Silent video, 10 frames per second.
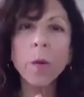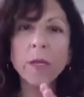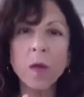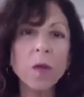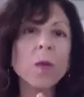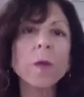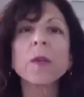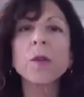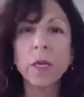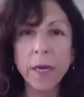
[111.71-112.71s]
it's also
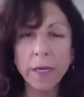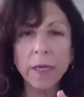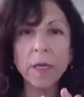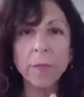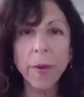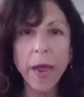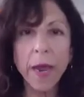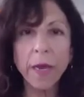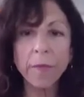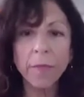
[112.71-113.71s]
interconnected to
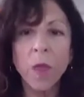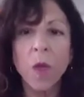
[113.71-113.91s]
pain.